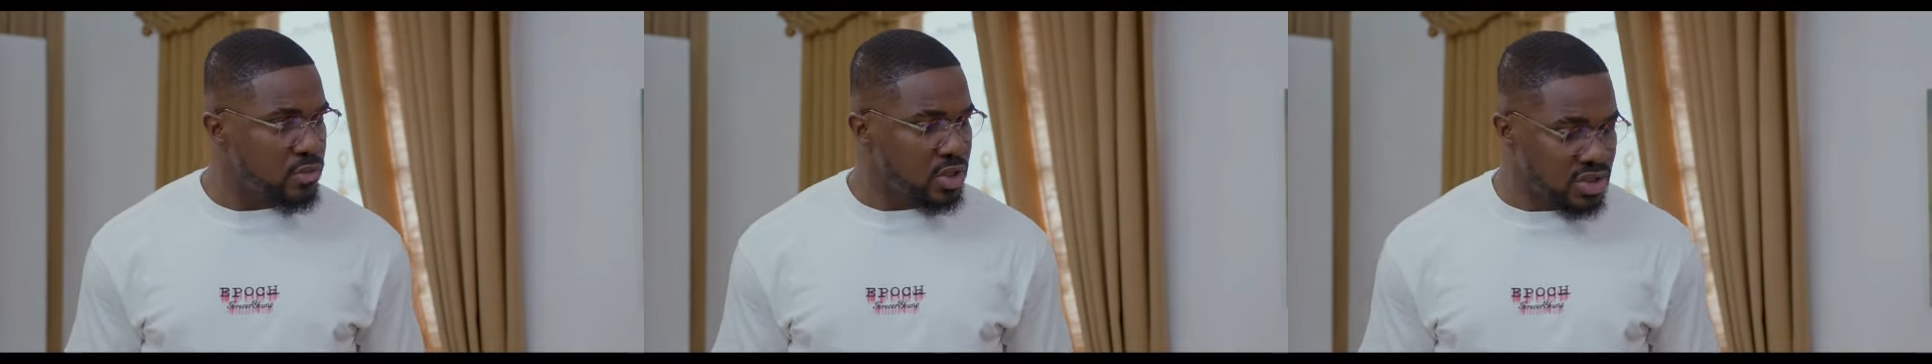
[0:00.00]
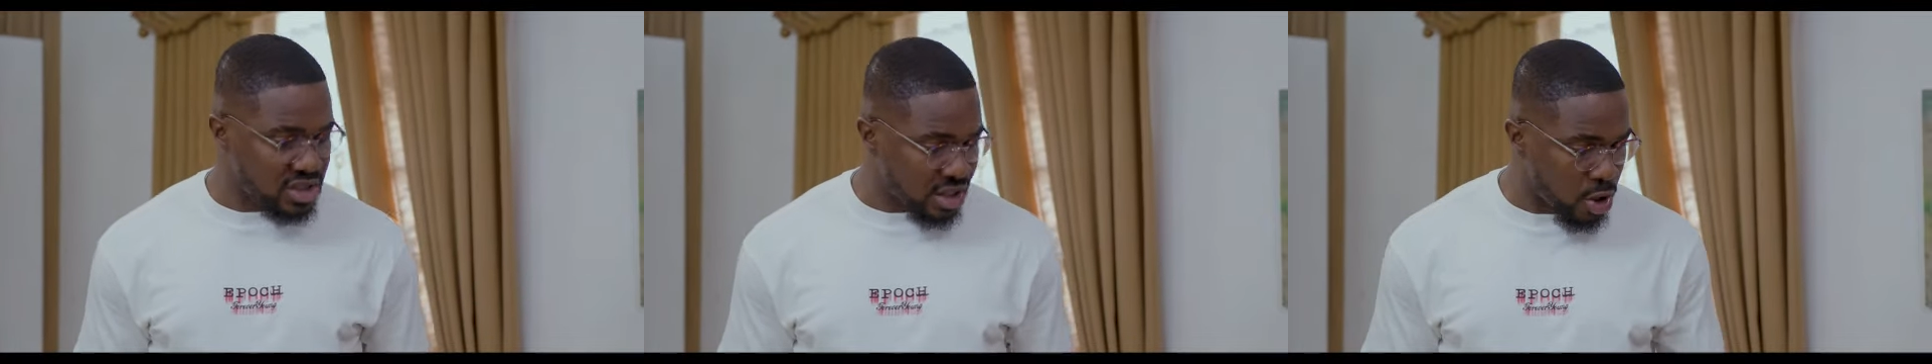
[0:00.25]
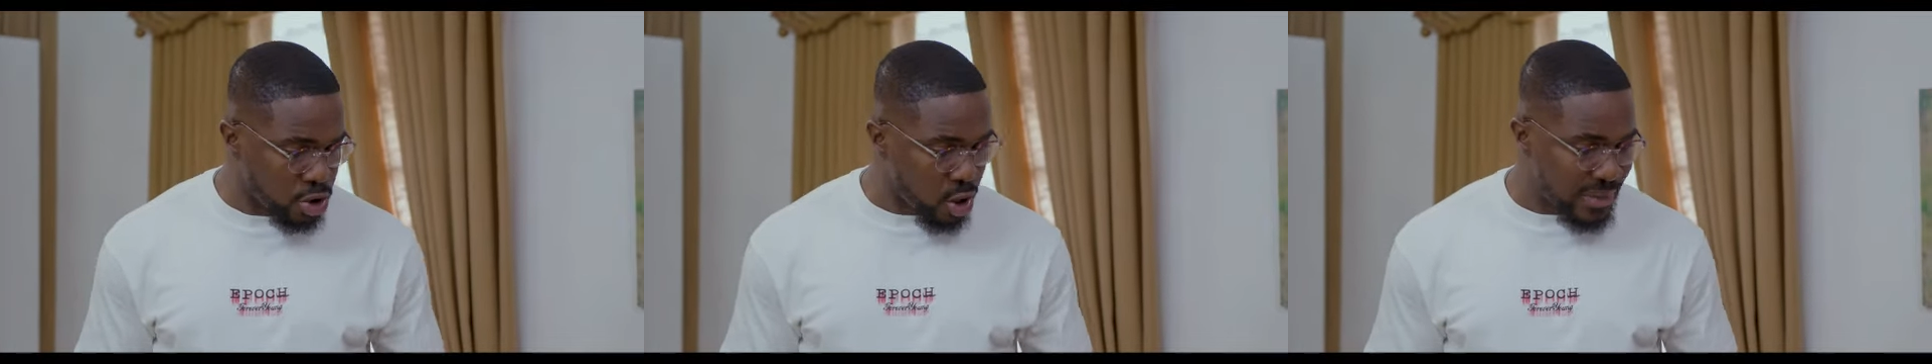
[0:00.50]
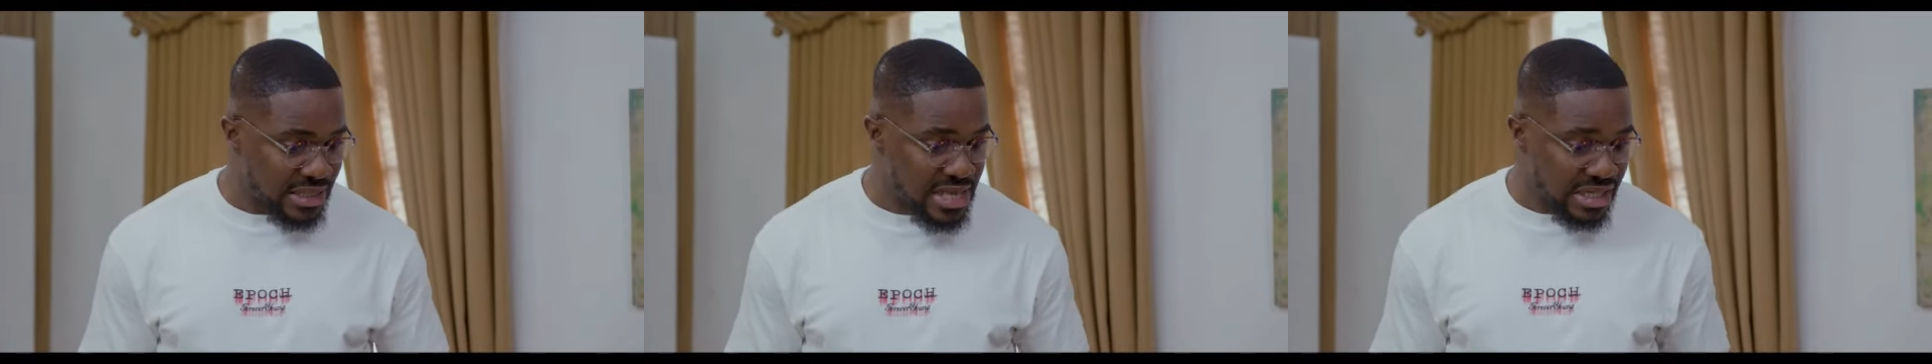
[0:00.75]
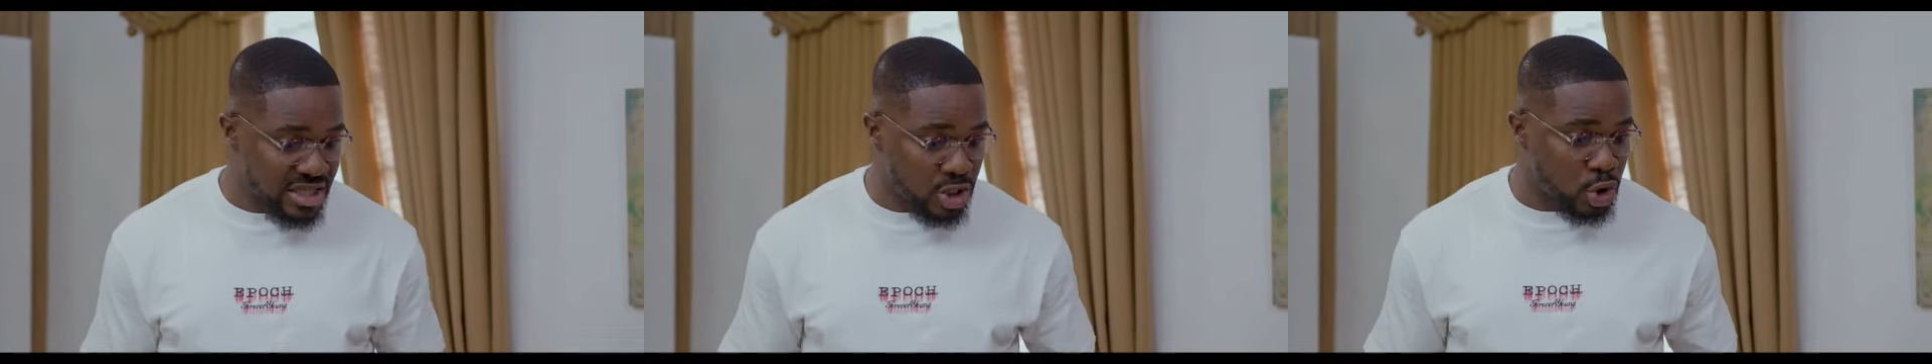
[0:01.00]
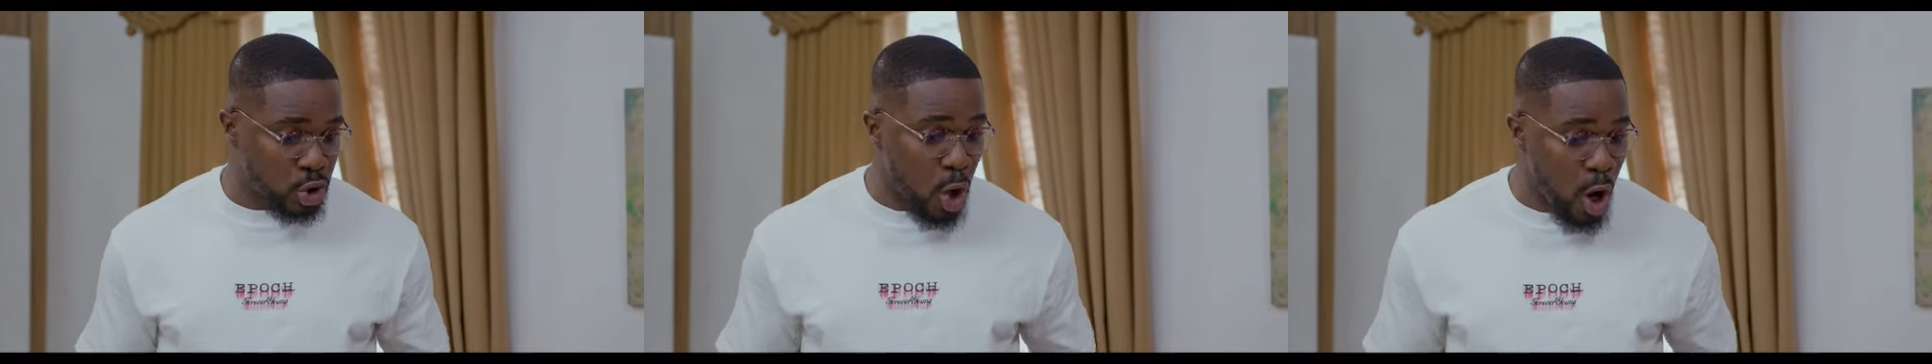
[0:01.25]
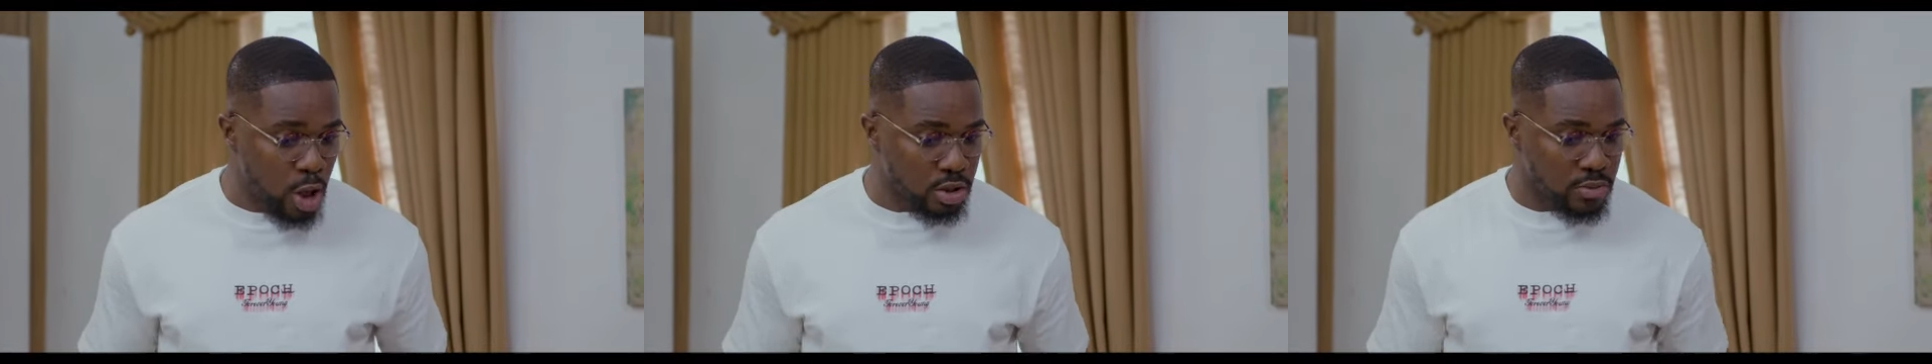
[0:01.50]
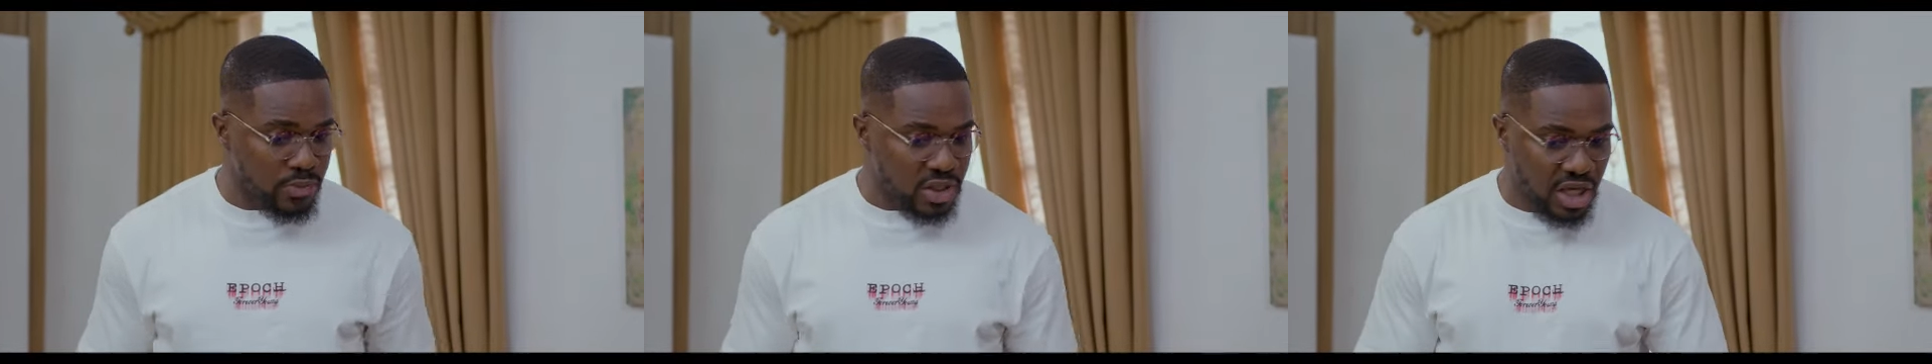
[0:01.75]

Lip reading: This is a condom, and yes, it's torn.